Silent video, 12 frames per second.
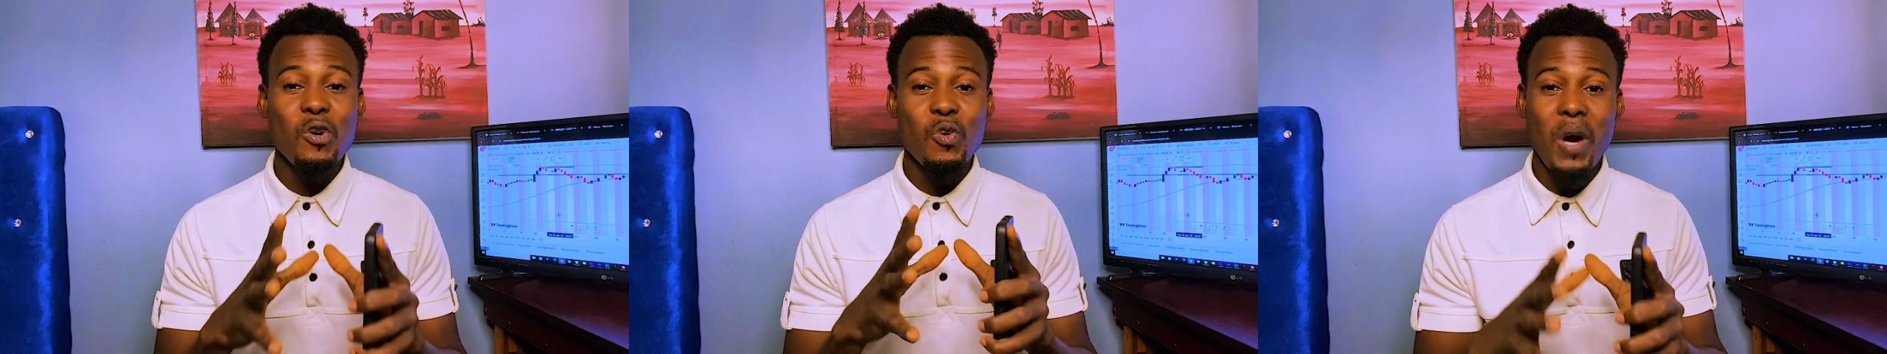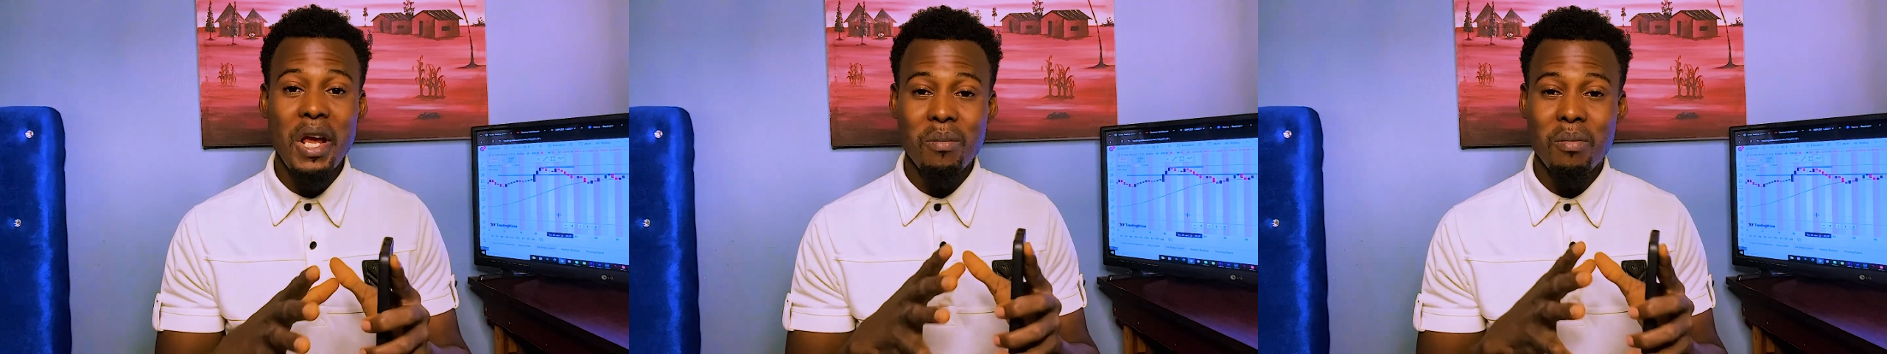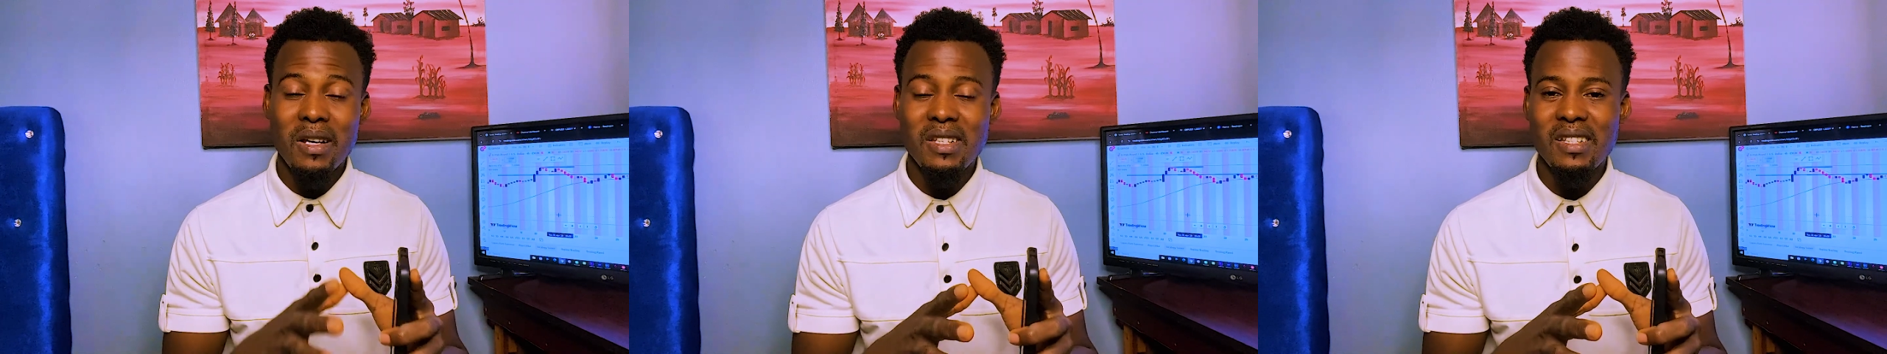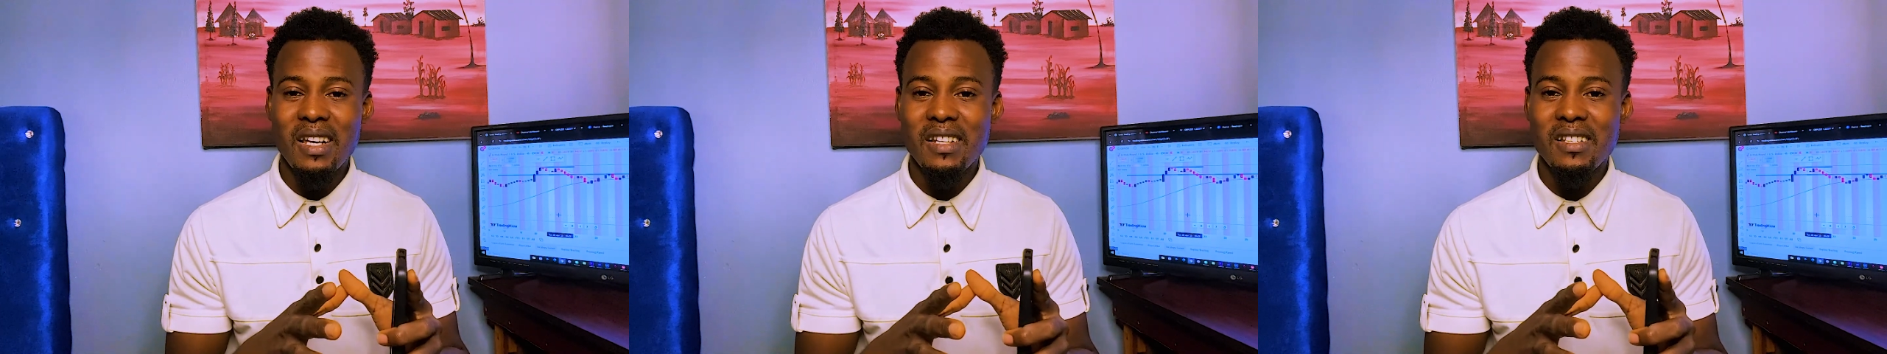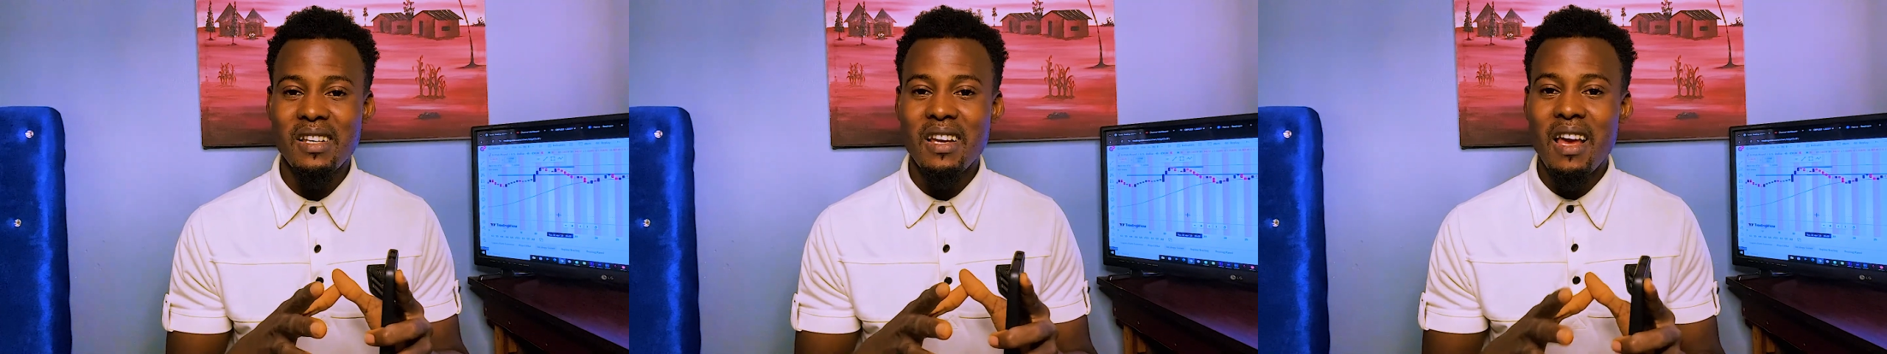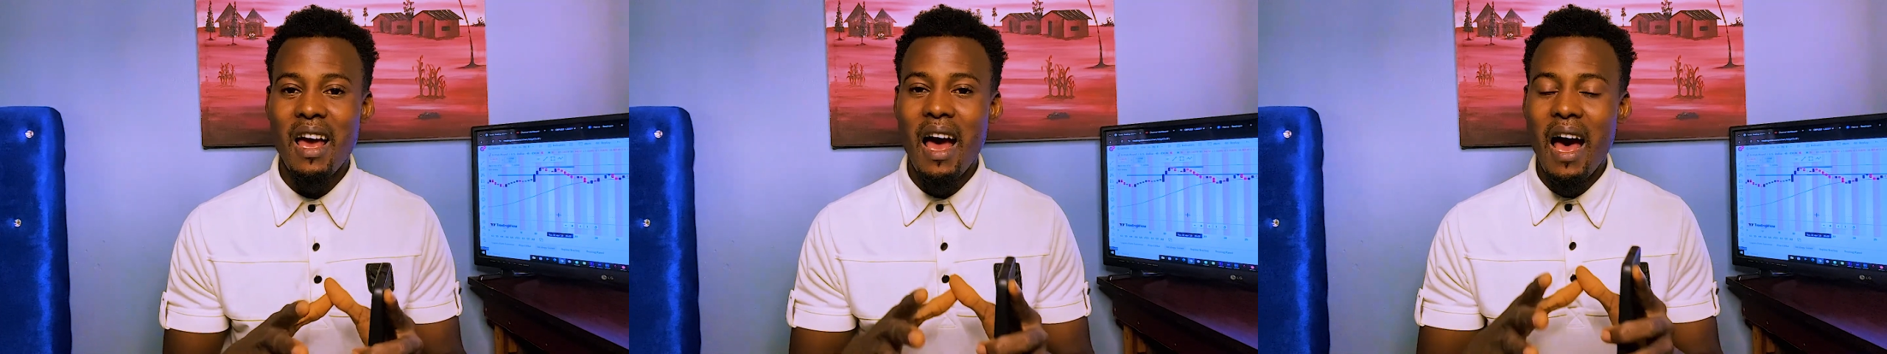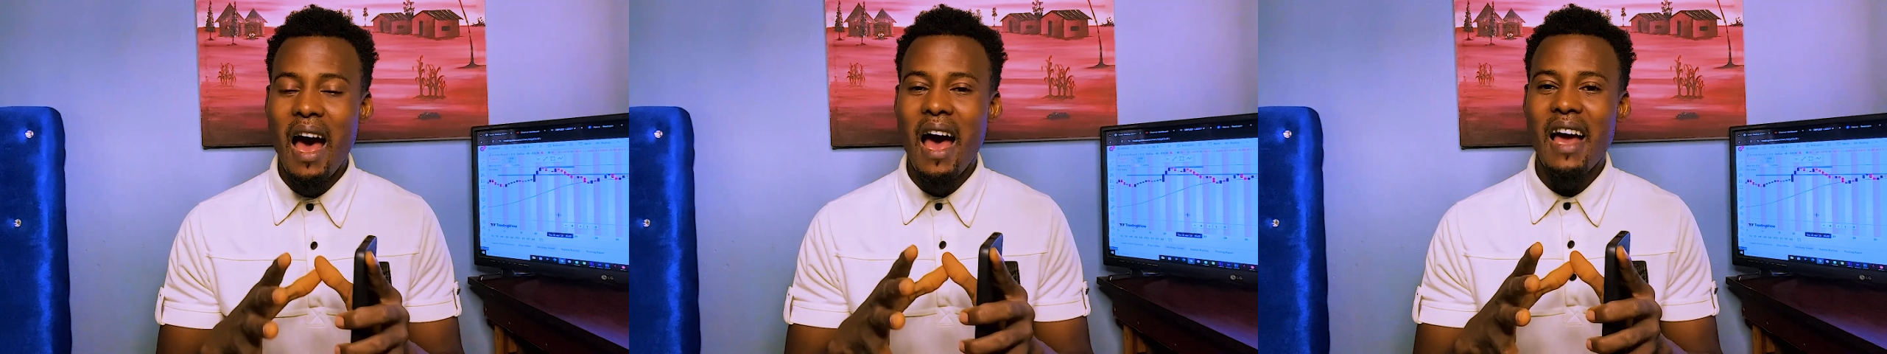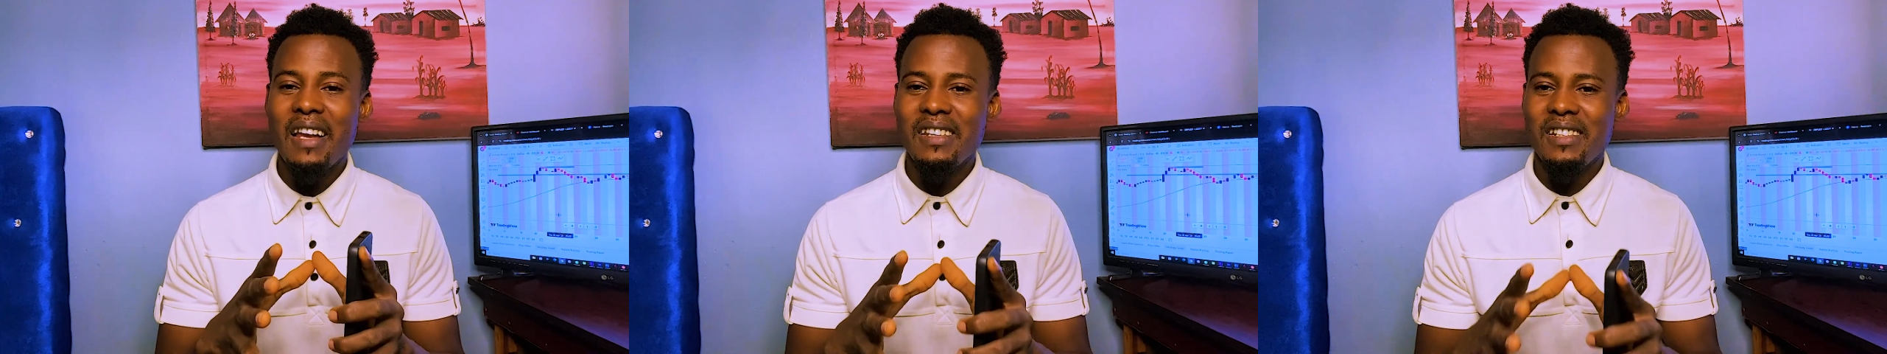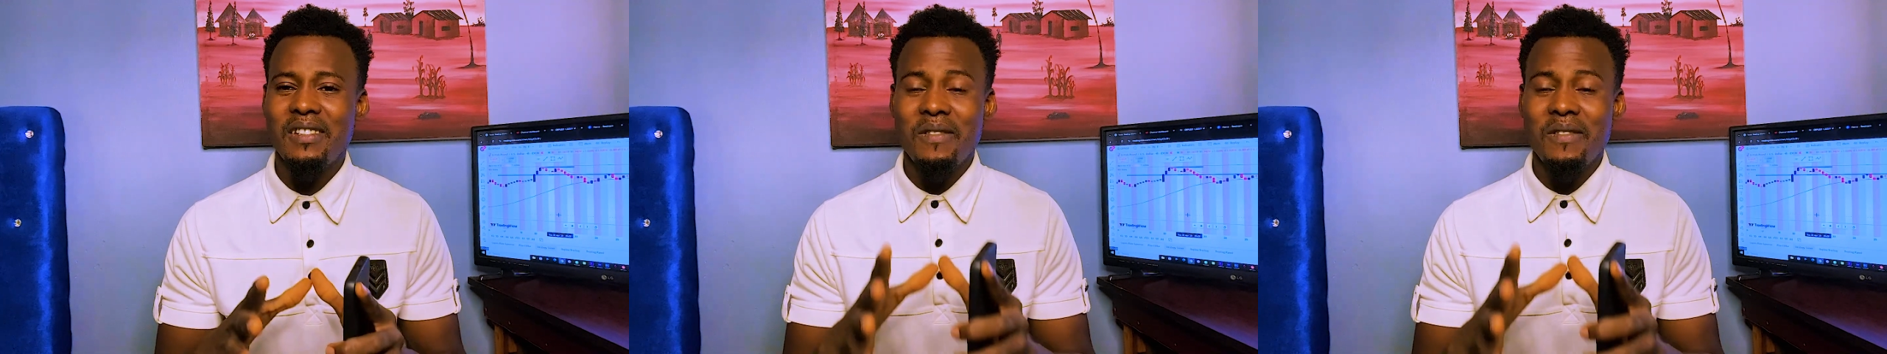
right mindset, and